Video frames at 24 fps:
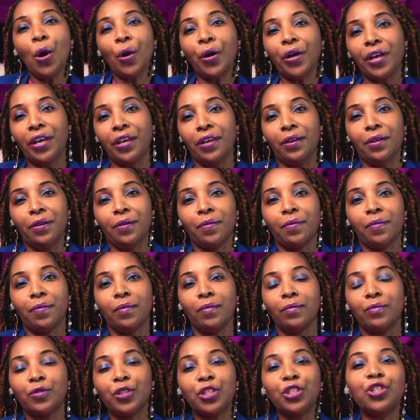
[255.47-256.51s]
Okay.
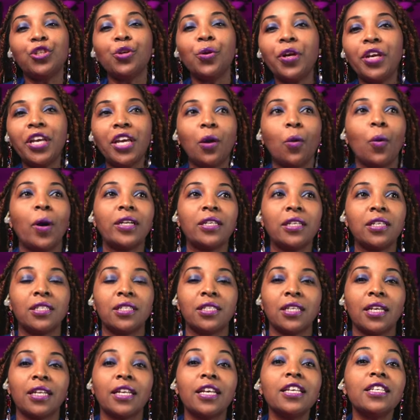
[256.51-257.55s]
Did you hear what
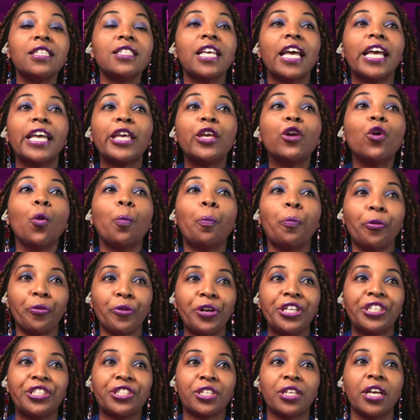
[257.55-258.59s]
he said? He said he'll
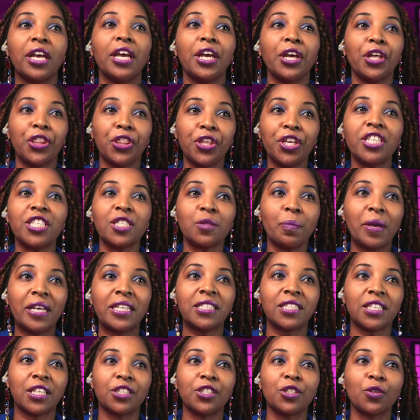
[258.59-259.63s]
preach this
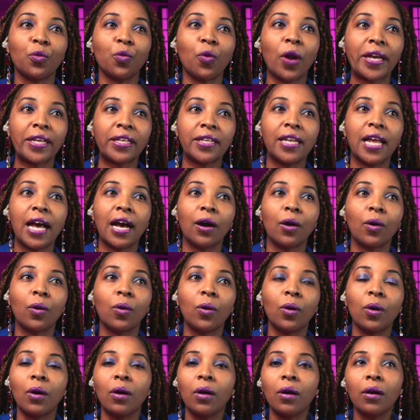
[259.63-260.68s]
message right
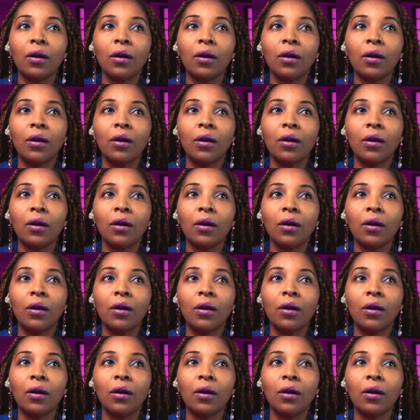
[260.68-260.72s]
now.